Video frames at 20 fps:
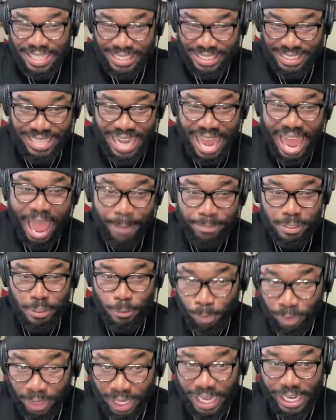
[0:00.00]
snaps
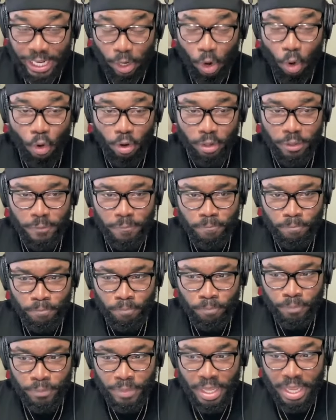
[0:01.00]
played on,
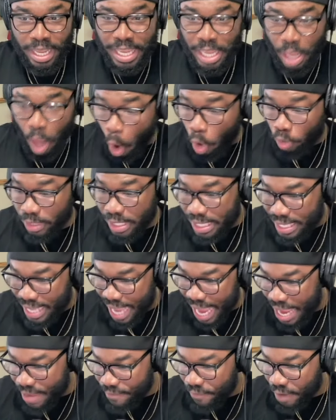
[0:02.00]
he only
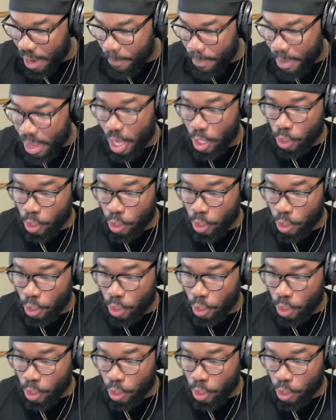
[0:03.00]
gave up